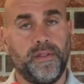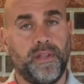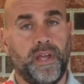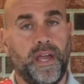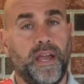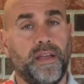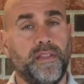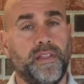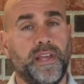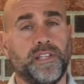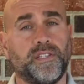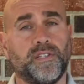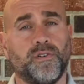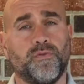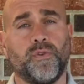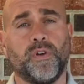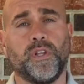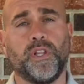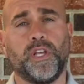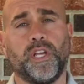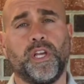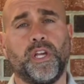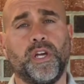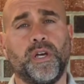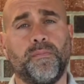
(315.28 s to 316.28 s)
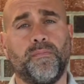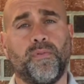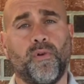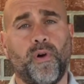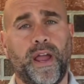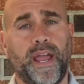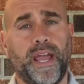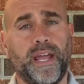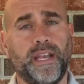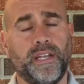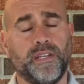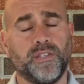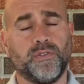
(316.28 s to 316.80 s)
That's a really good
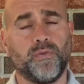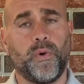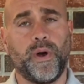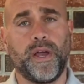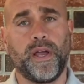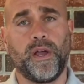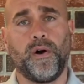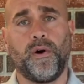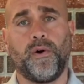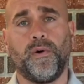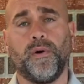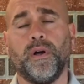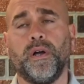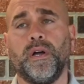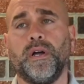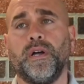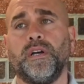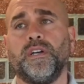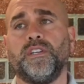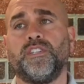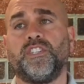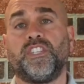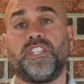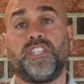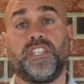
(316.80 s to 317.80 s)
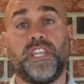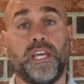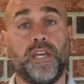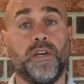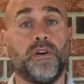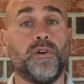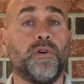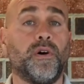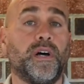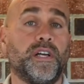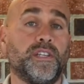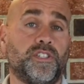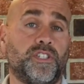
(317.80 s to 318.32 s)
brand as well.
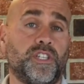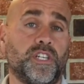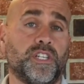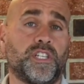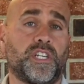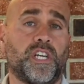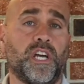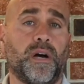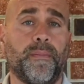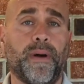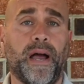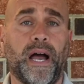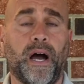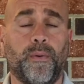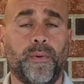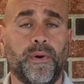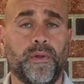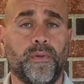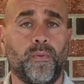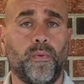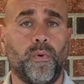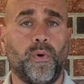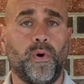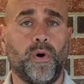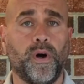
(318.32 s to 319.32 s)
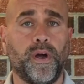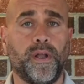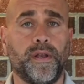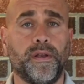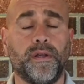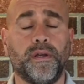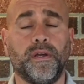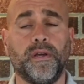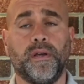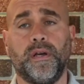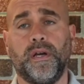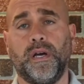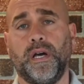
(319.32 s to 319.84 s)
Steel has just come out with one.
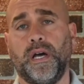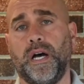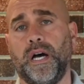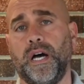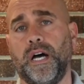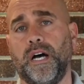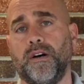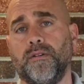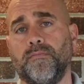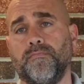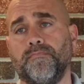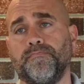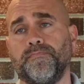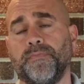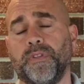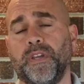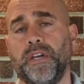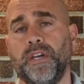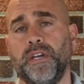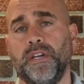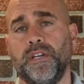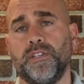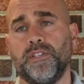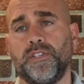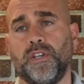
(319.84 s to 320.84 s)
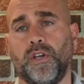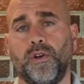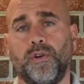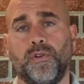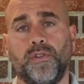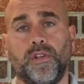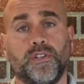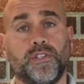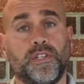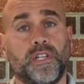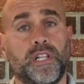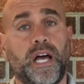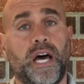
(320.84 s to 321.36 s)
So
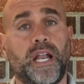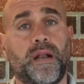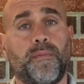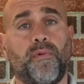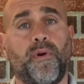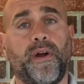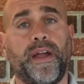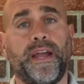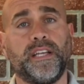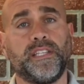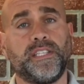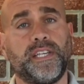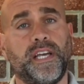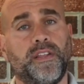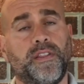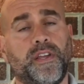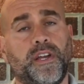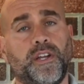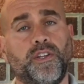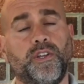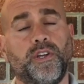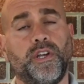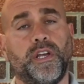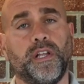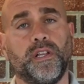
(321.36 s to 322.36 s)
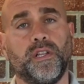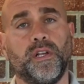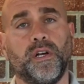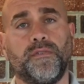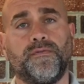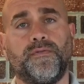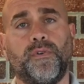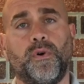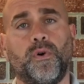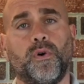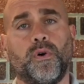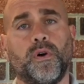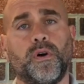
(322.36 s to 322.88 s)
there's a lot of brands out there you can look
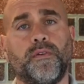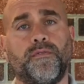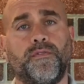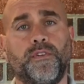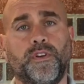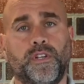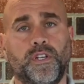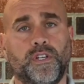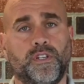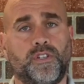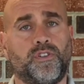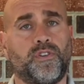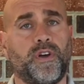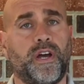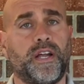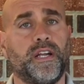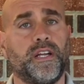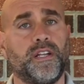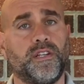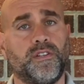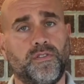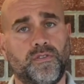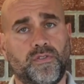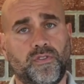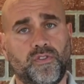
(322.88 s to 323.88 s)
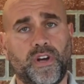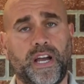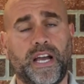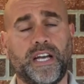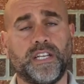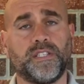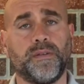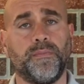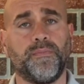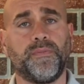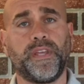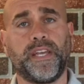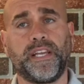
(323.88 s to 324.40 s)
for if you're just trying to try
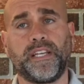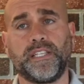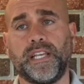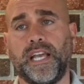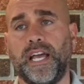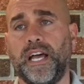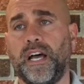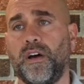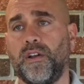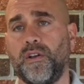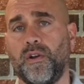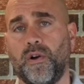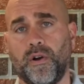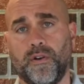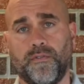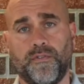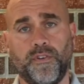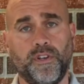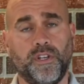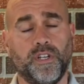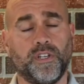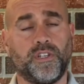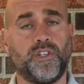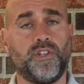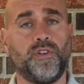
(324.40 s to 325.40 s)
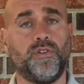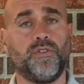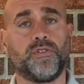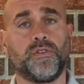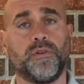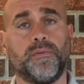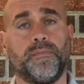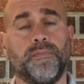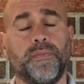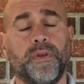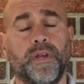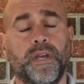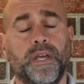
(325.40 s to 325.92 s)
some things out, or if you just use
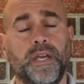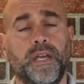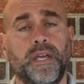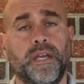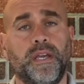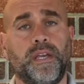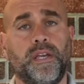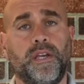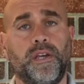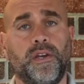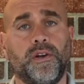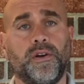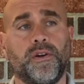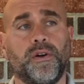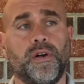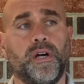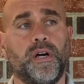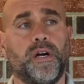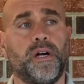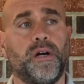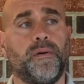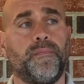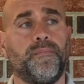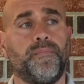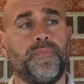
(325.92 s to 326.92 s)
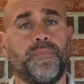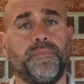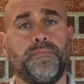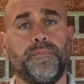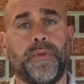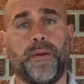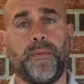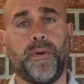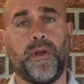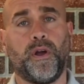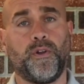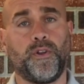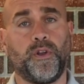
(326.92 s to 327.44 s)
them here,
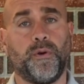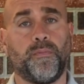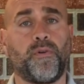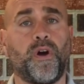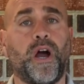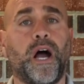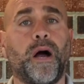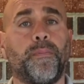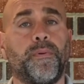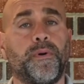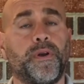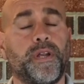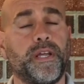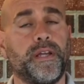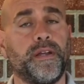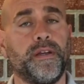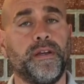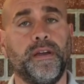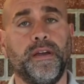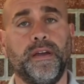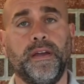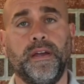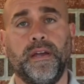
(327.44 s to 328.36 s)
maybe on your property.